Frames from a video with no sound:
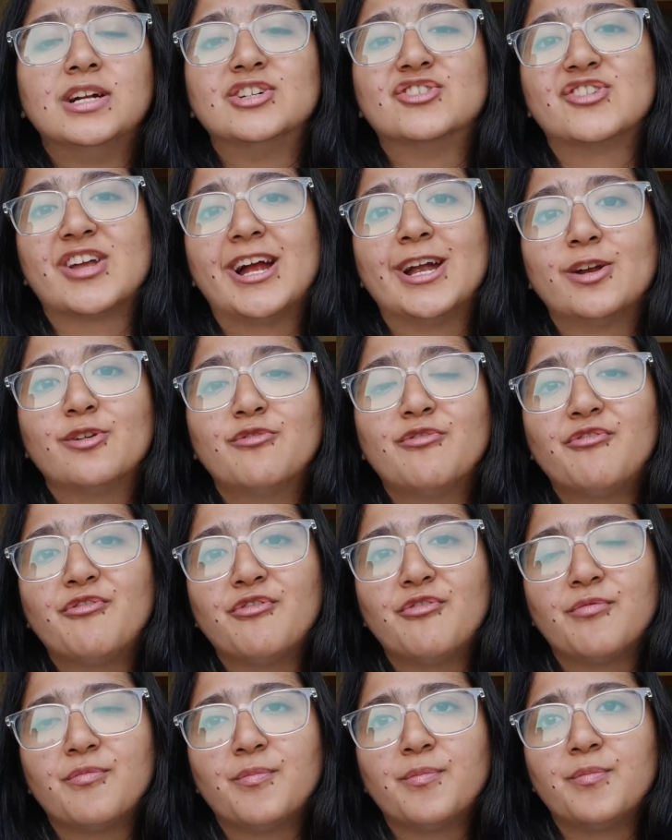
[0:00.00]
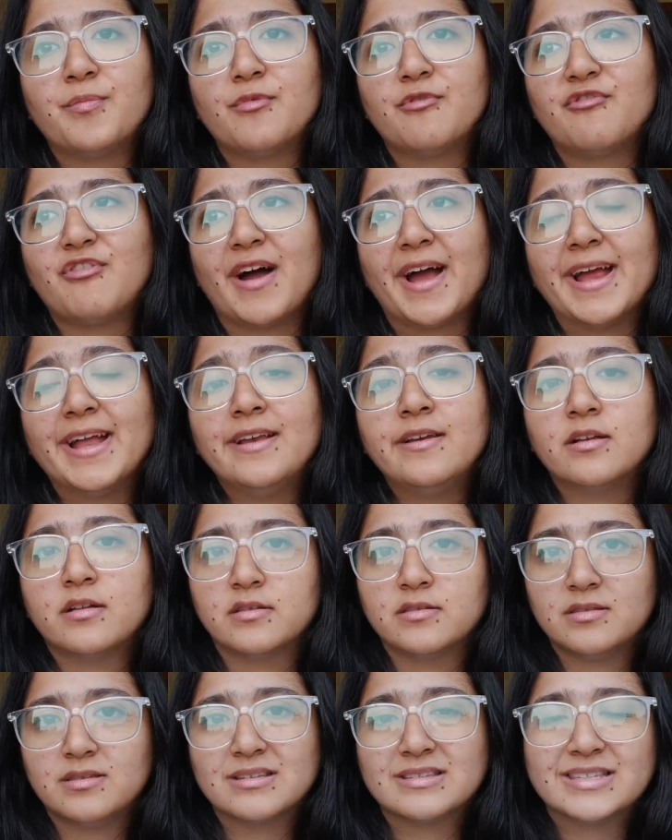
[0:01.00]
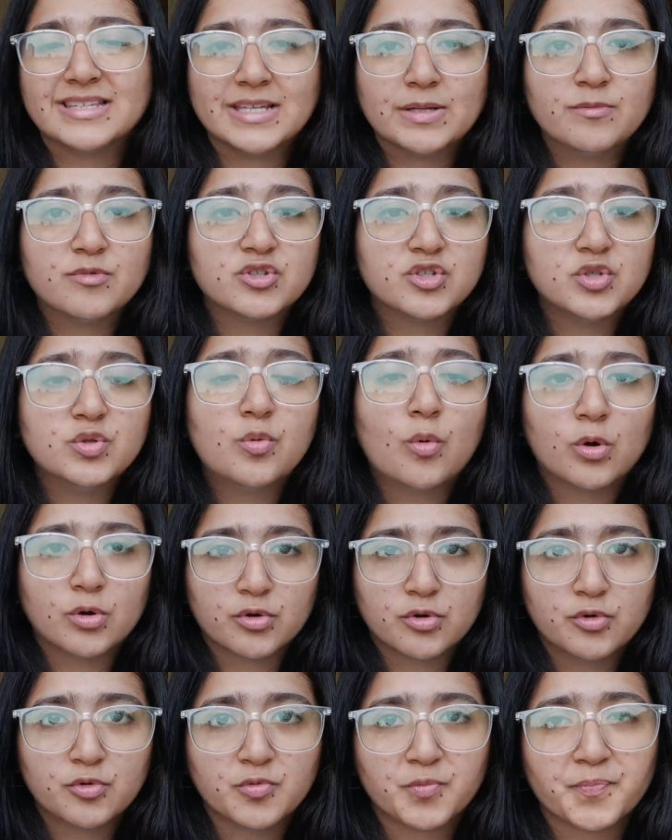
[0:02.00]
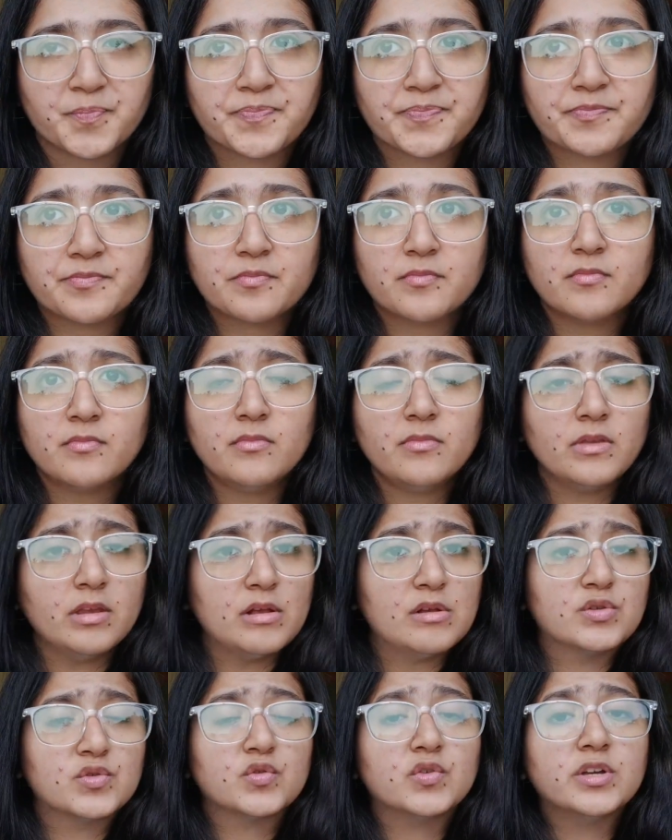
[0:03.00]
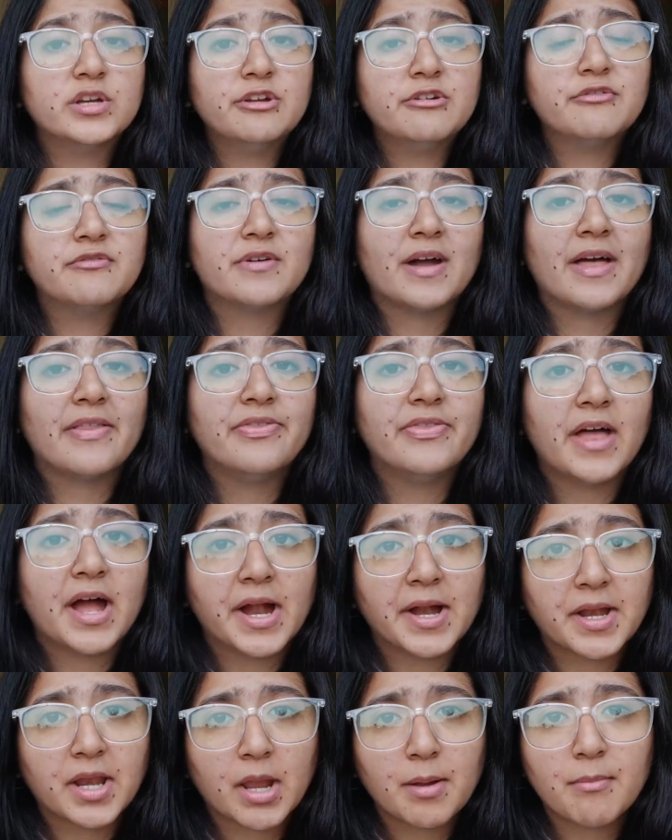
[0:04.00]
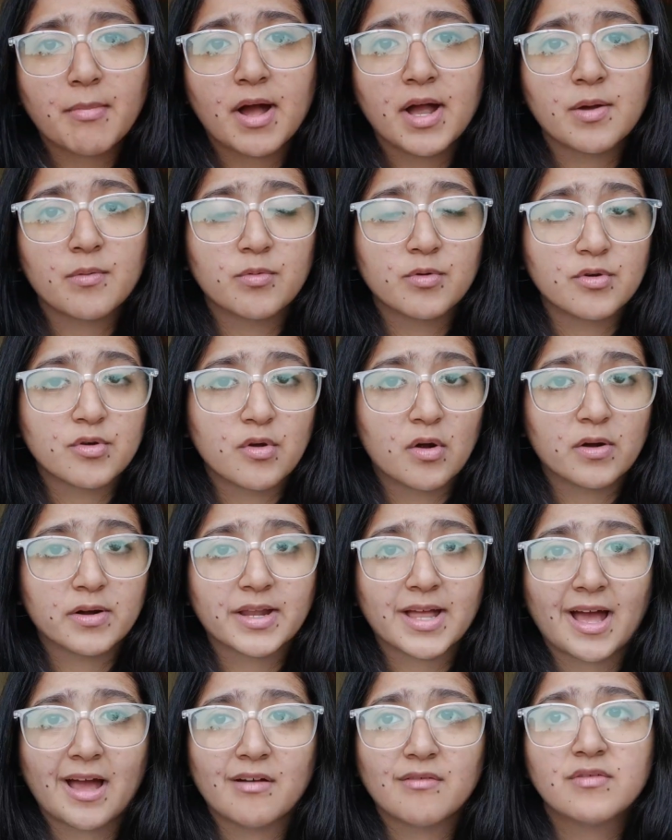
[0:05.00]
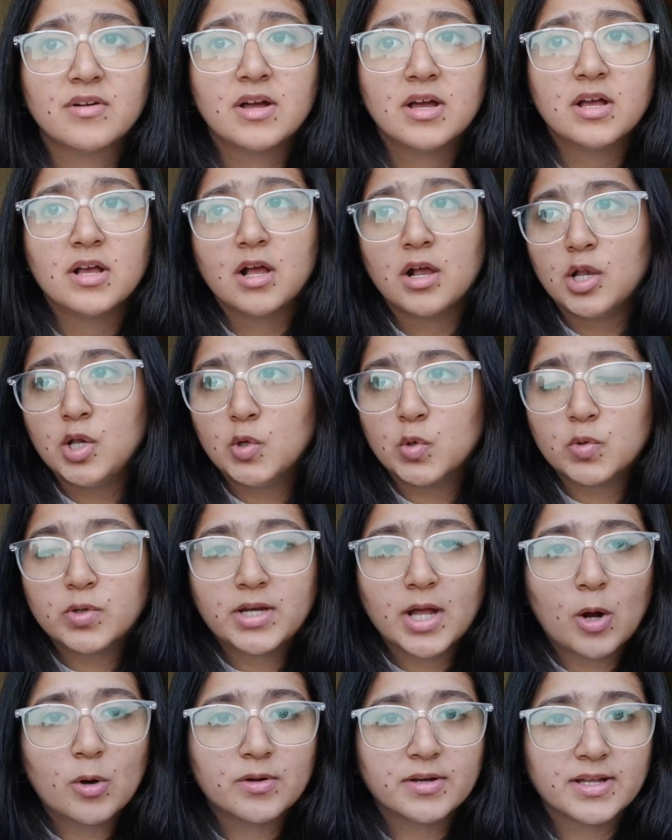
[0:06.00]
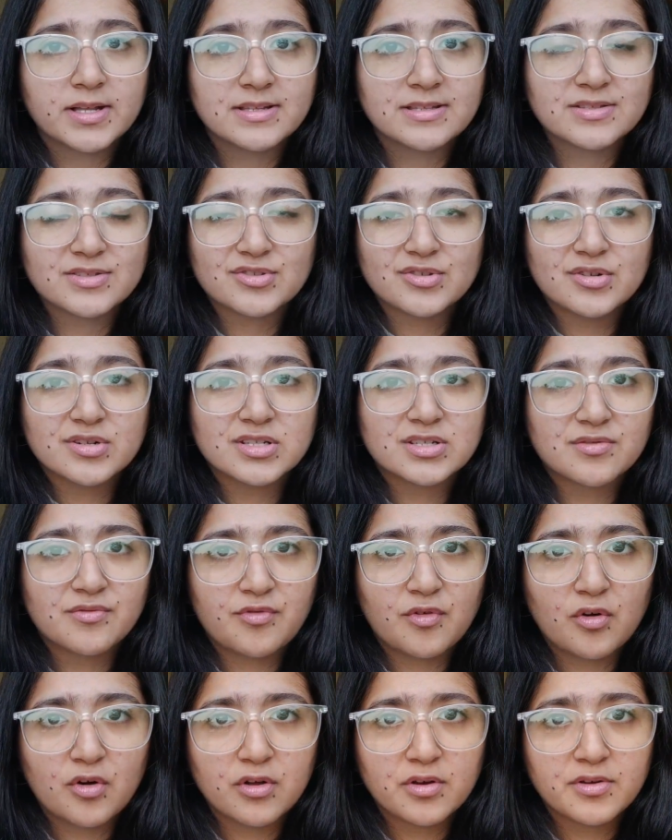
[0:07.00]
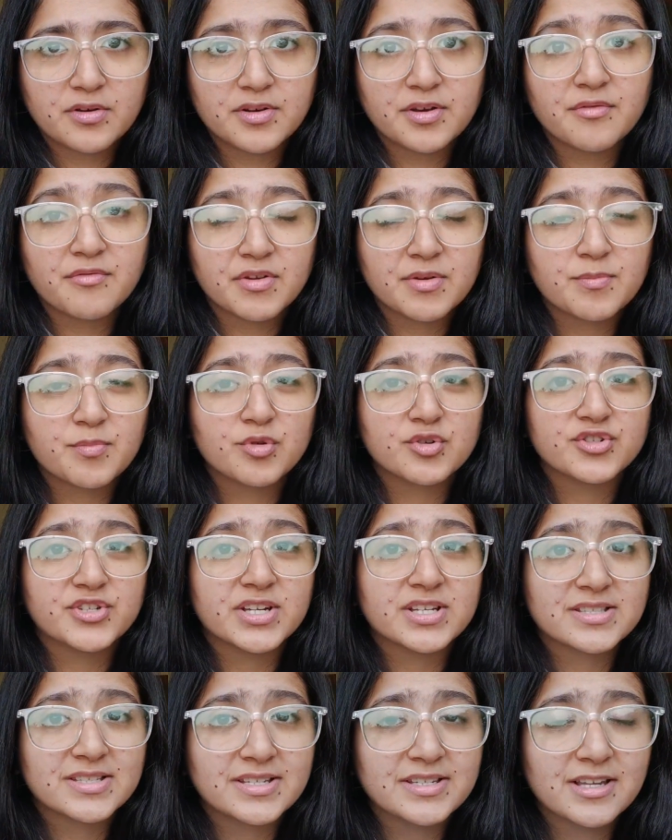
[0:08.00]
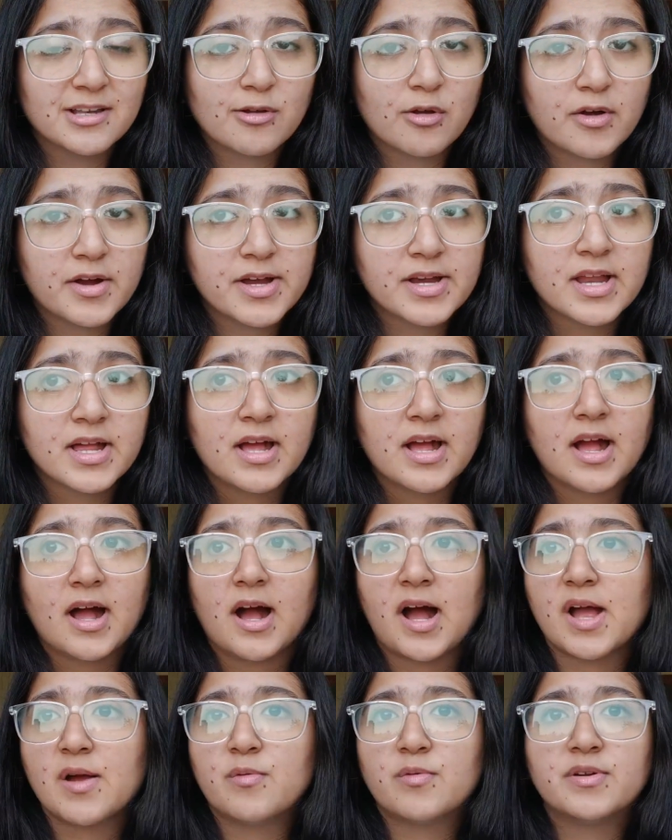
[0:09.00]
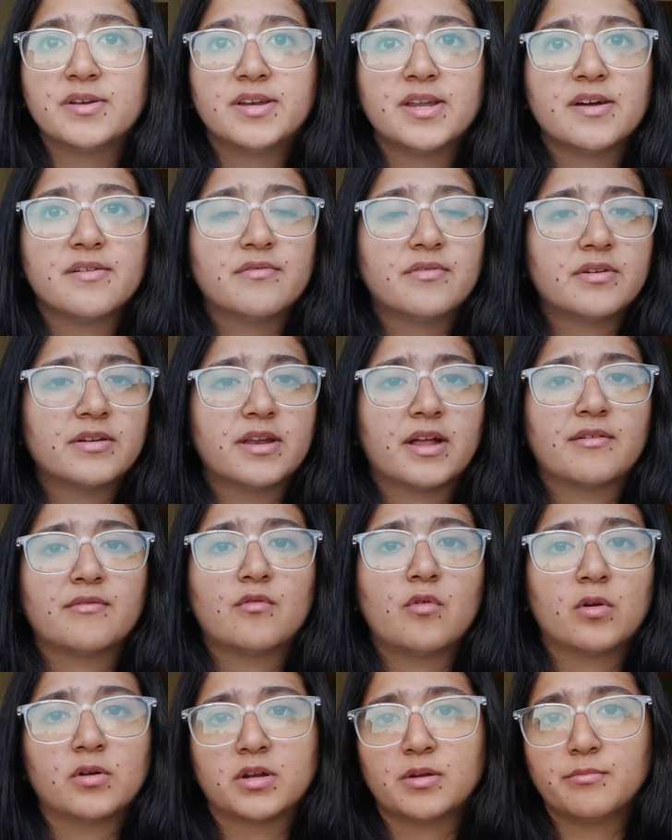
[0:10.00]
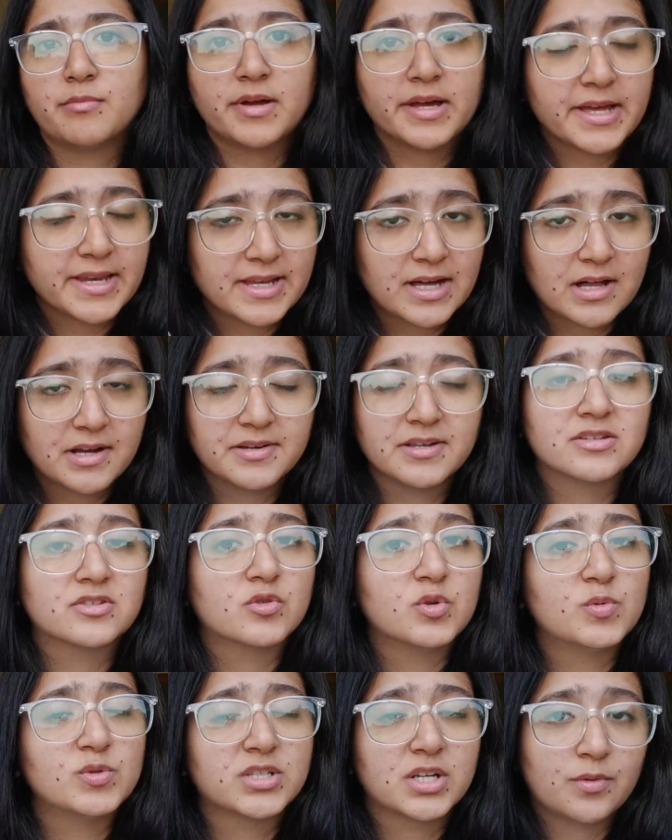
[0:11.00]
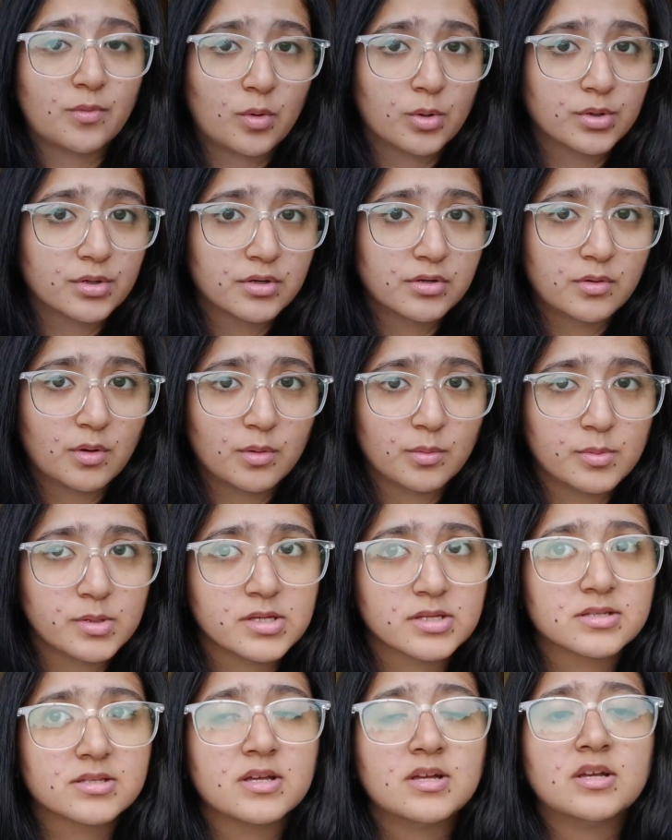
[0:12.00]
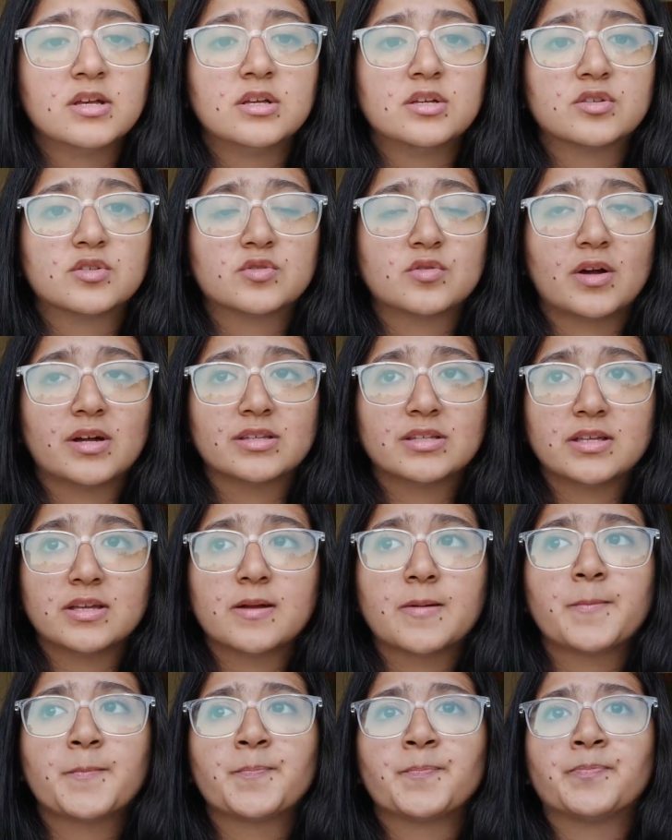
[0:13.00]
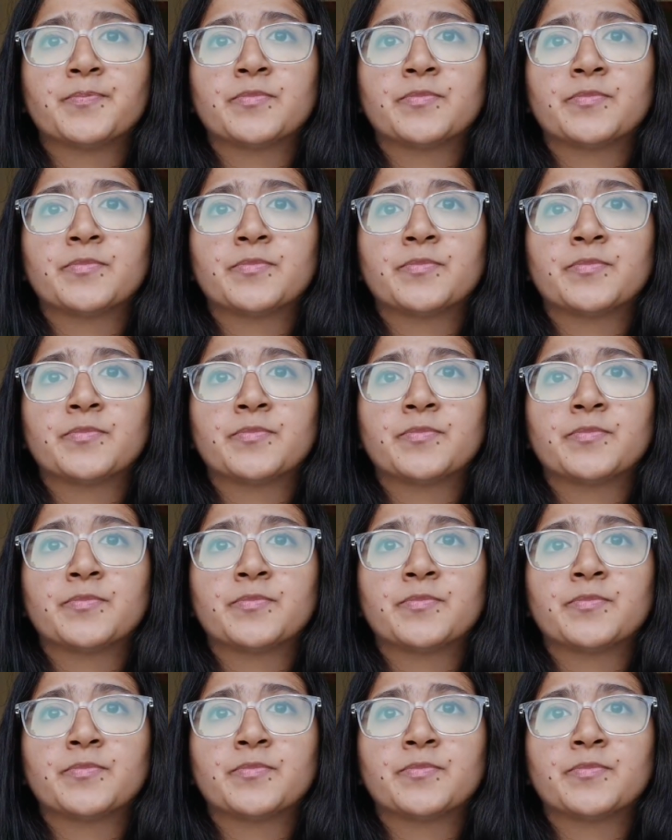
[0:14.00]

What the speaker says: try to find the thing which you want to do? So if at that time I would not have looked out and searched for different projects in Deloitte, I would never have gotten my analytics role which I wanted always. So I think